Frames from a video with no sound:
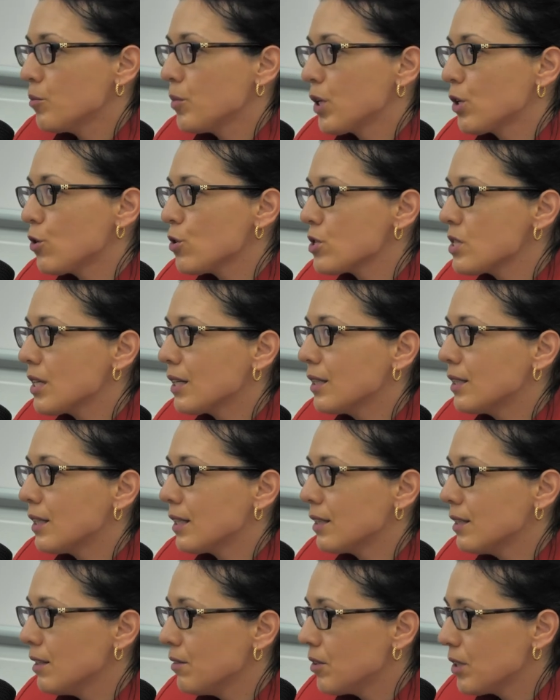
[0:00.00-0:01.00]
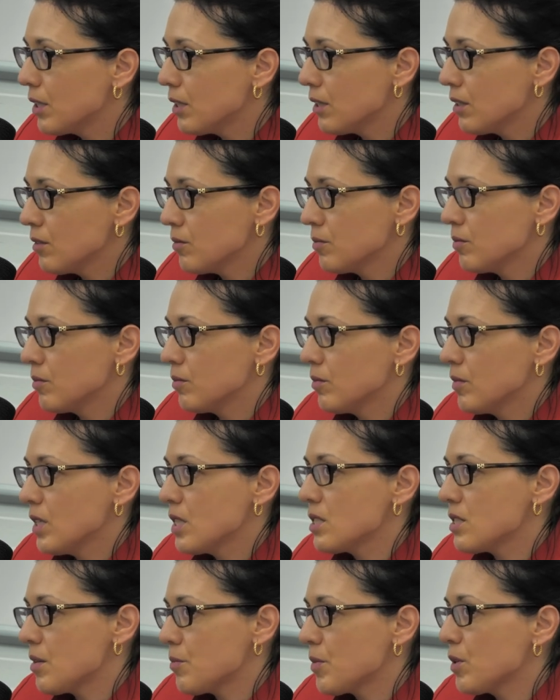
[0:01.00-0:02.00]
Because the connectivity
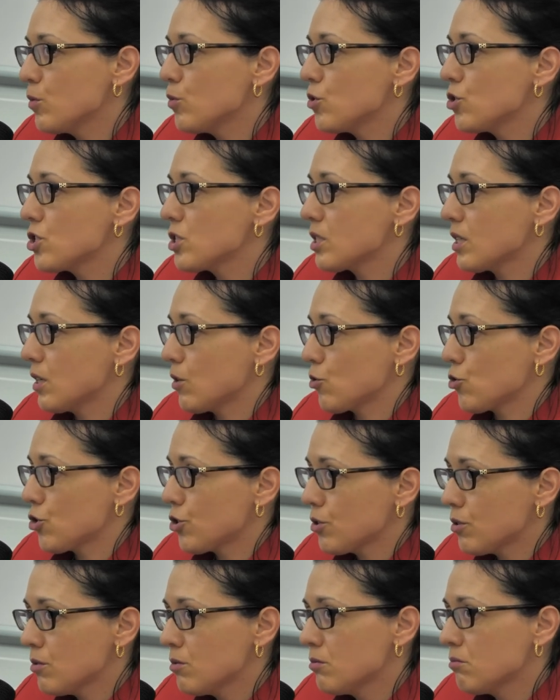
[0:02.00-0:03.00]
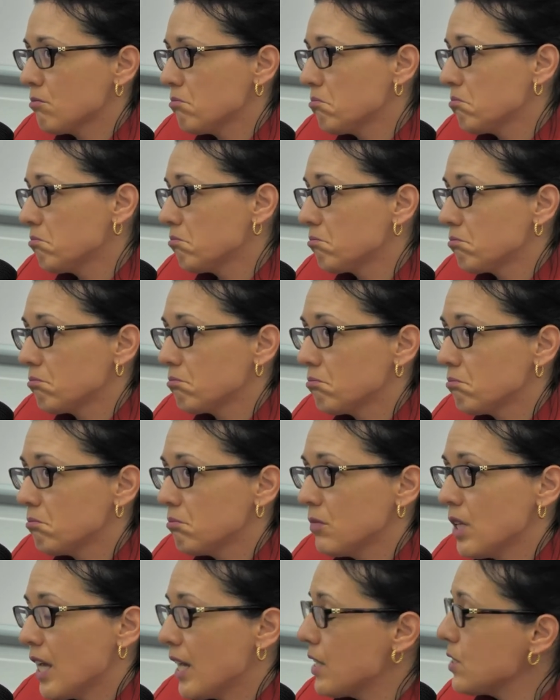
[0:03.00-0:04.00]
is something which is cultural,
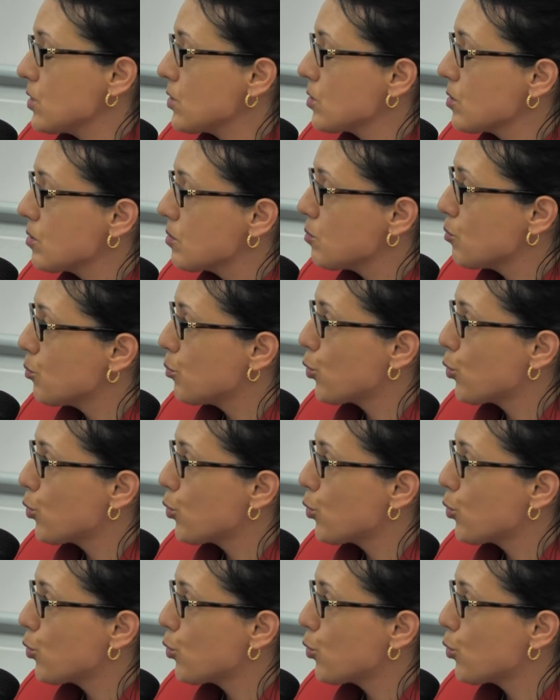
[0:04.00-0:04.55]
yes.